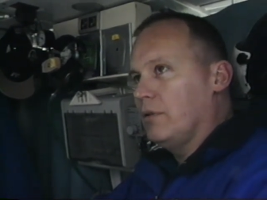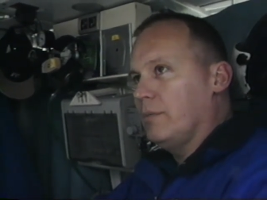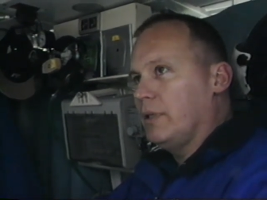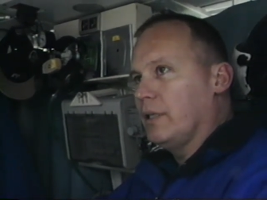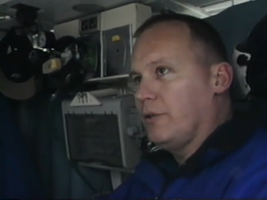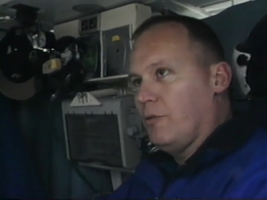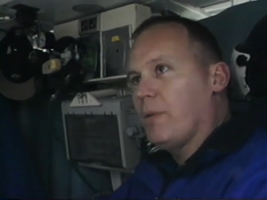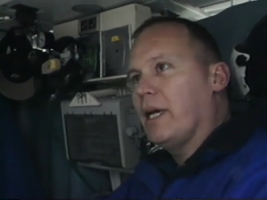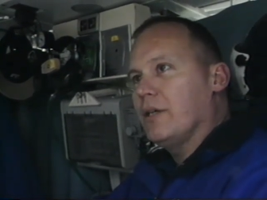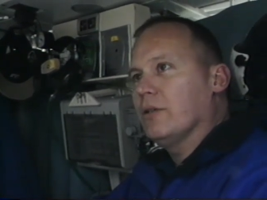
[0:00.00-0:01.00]
crewmen and two
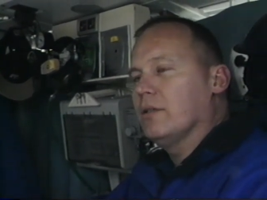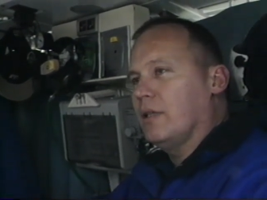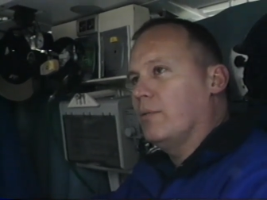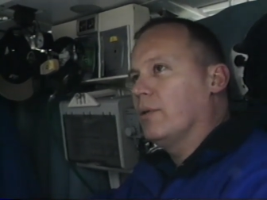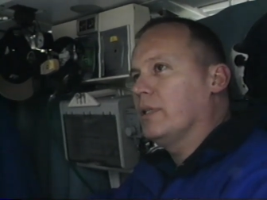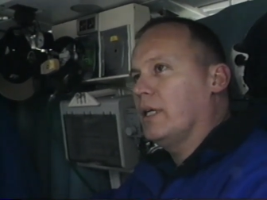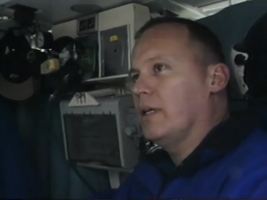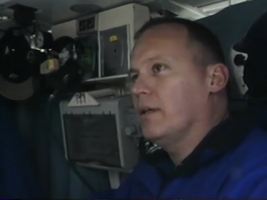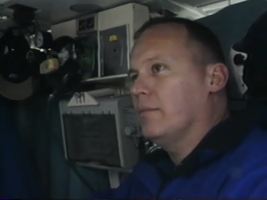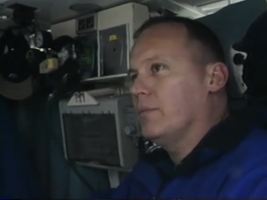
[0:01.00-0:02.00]
patients at one
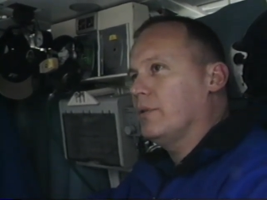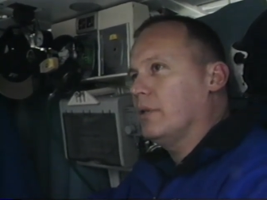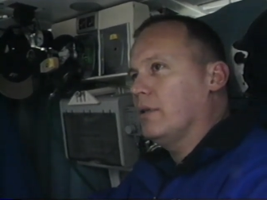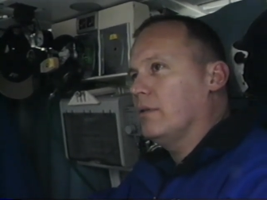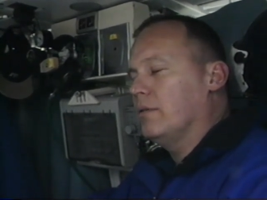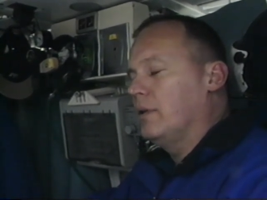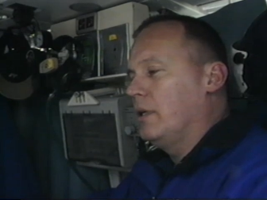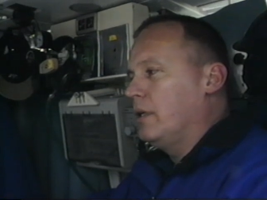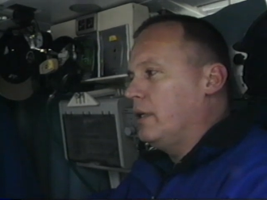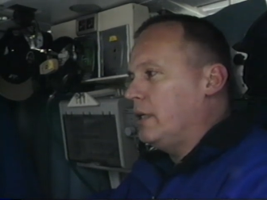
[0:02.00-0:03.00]
time. So
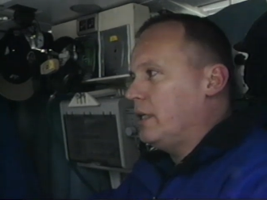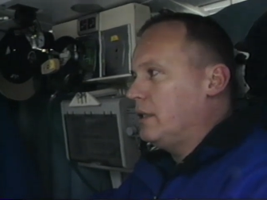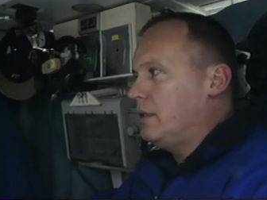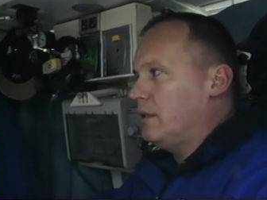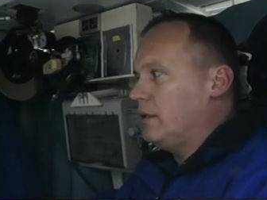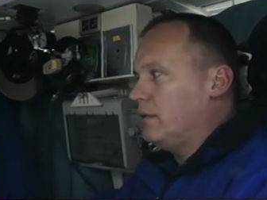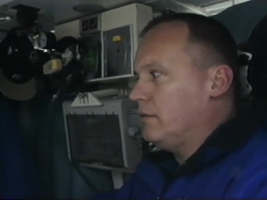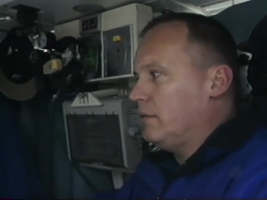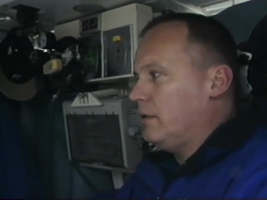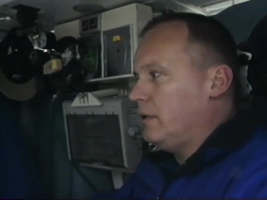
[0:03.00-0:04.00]
it
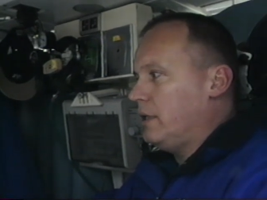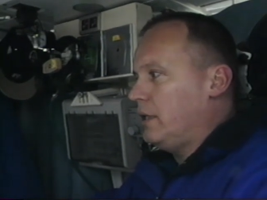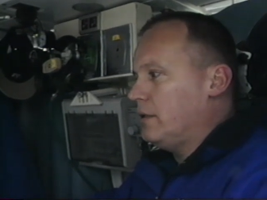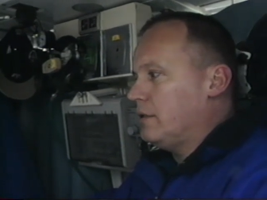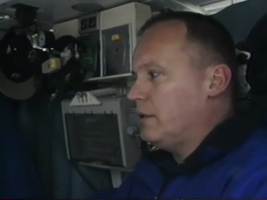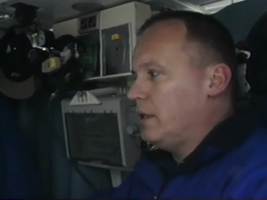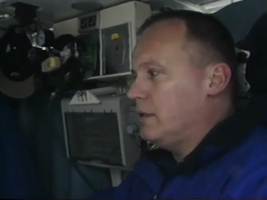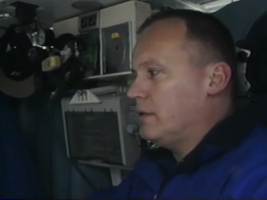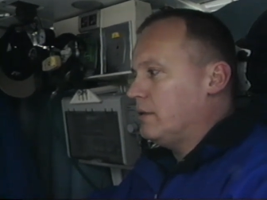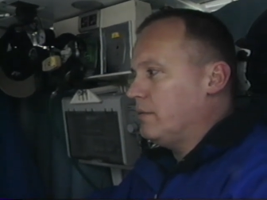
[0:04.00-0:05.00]
uh, it's
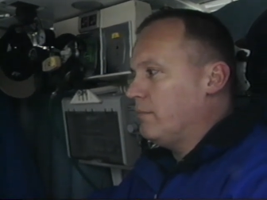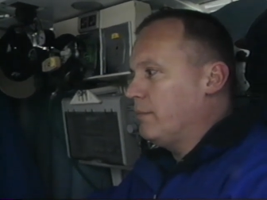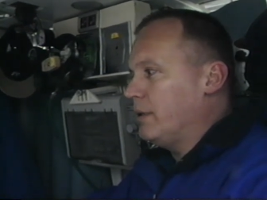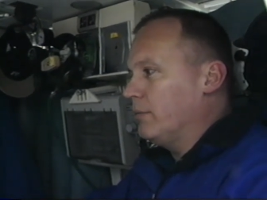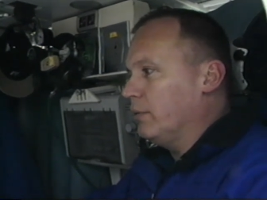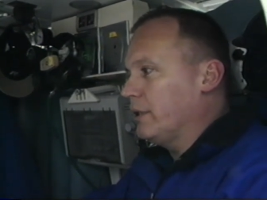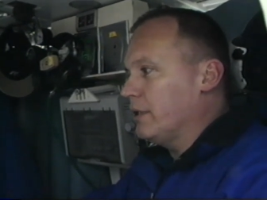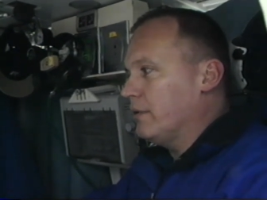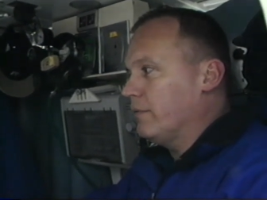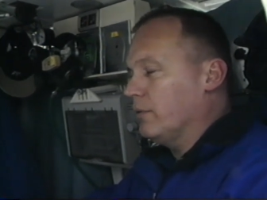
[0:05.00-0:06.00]
it's been really
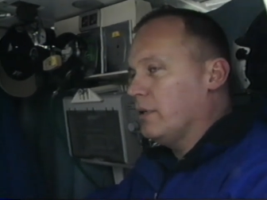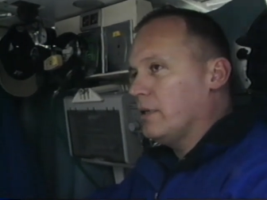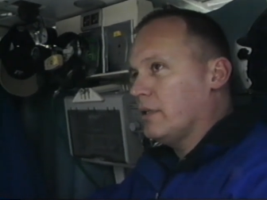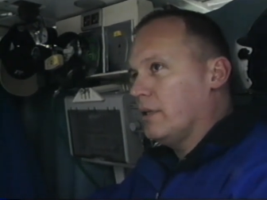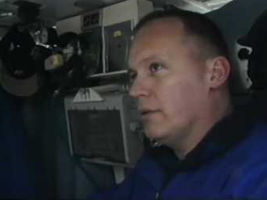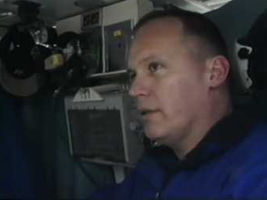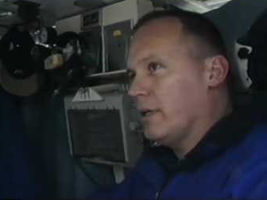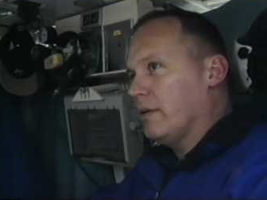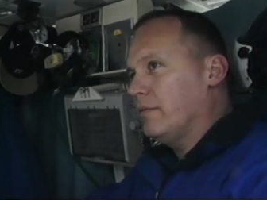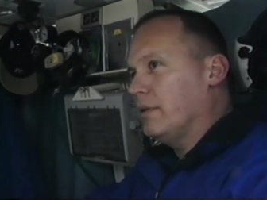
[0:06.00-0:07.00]
good for us, the aircraft.